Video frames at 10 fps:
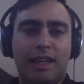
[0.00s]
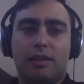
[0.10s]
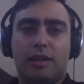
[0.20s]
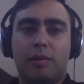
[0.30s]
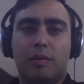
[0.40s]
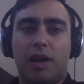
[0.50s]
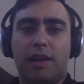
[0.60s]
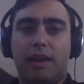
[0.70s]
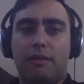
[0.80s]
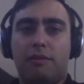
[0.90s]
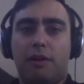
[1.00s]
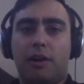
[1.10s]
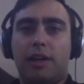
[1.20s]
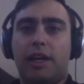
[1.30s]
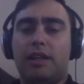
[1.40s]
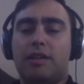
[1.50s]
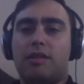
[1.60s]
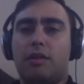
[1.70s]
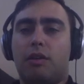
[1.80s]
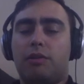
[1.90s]
Keep in mind that Fargate is
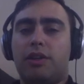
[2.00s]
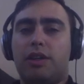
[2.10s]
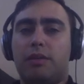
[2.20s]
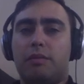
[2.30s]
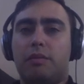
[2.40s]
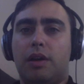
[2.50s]
really